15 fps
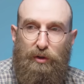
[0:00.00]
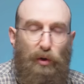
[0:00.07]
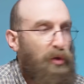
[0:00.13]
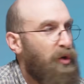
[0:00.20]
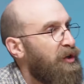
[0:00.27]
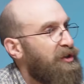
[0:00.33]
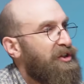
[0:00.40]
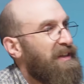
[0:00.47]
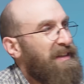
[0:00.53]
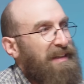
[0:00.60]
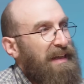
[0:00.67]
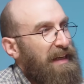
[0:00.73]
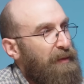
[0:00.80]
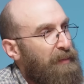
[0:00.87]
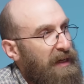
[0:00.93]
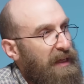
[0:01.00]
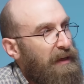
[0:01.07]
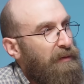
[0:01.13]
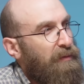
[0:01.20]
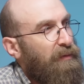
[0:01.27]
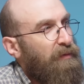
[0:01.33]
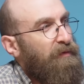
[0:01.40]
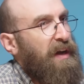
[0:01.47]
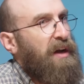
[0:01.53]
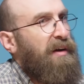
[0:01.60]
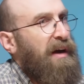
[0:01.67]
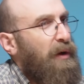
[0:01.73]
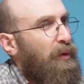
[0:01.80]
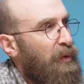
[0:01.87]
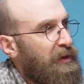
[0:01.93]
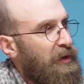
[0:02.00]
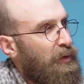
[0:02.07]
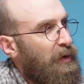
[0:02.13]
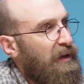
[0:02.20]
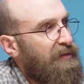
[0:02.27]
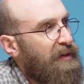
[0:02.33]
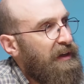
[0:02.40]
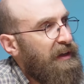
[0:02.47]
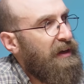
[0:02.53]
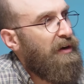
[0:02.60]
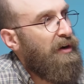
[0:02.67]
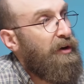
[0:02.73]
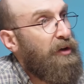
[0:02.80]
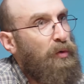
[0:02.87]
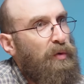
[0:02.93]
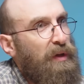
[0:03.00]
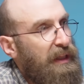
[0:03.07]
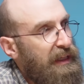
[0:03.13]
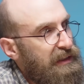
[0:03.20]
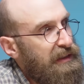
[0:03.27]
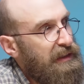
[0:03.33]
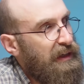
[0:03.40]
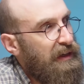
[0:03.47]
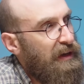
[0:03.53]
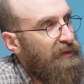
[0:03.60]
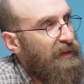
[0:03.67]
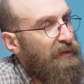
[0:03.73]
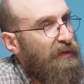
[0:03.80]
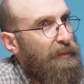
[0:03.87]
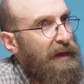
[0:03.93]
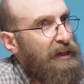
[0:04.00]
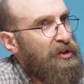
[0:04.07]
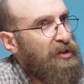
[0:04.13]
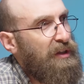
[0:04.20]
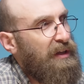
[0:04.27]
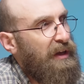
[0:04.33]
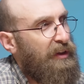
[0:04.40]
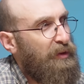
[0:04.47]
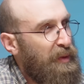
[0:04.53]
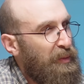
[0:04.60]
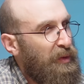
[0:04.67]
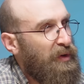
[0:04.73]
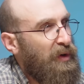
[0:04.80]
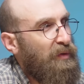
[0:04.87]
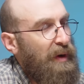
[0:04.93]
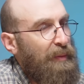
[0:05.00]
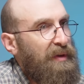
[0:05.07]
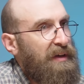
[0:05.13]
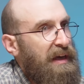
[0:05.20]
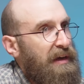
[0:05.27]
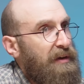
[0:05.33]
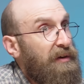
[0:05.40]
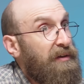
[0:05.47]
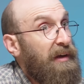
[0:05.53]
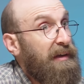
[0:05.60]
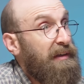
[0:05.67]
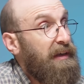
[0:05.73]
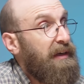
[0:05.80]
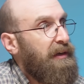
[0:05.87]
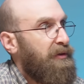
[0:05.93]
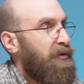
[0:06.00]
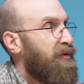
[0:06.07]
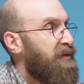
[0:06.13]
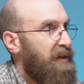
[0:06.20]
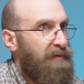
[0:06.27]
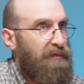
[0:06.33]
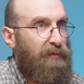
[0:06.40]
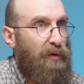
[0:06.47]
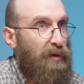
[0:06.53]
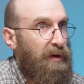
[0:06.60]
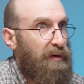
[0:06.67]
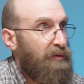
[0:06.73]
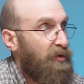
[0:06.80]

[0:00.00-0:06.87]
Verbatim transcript: So could just anybody figure out what you all have done here? Are you releasing enough information that other people could replicate your technique and use it for